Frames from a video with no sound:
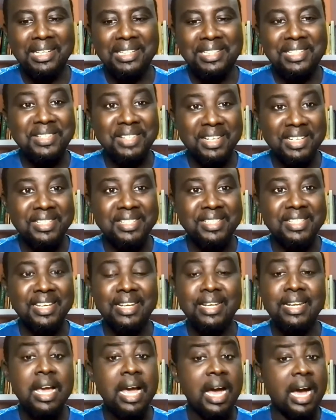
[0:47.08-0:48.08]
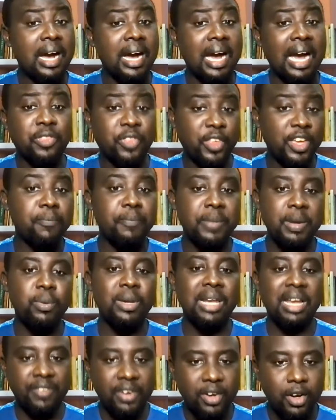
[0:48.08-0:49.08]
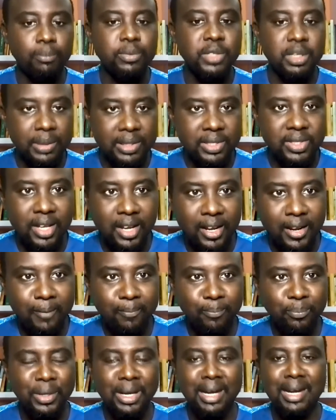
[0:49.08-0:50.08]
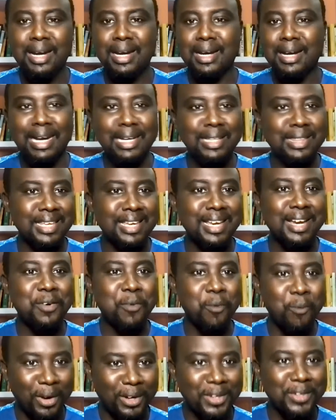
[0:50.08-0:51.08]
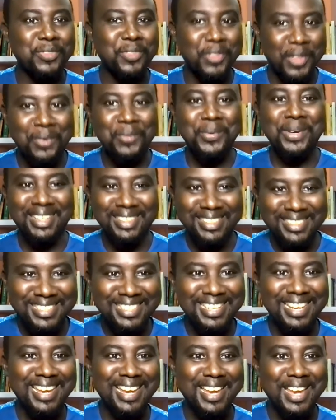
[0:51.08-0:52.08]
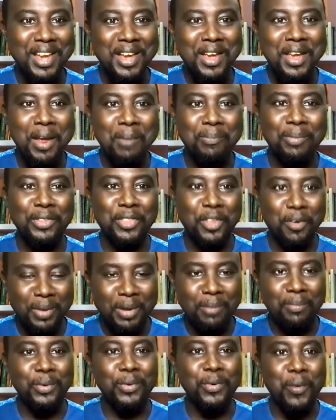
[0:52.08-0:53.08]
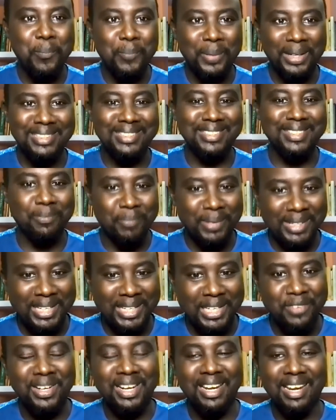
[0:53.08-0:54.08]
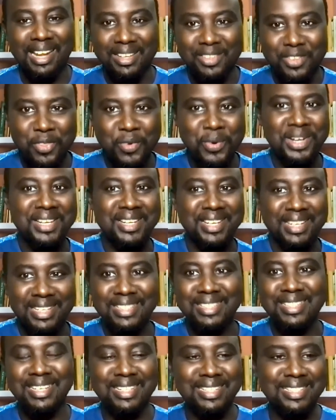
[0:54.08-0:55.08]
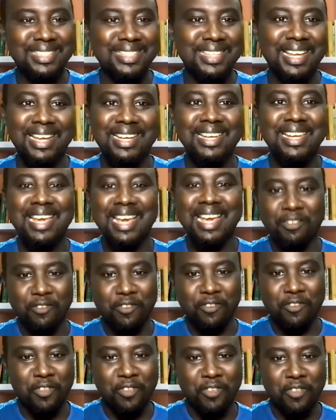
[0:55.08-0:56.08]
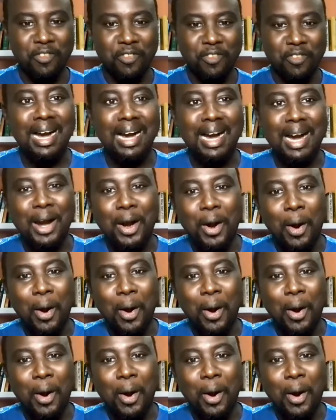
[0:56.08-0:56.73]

interesting. I think people are very optimistic. I think one thing we can say about the people who participated over the last 3 days is that they are very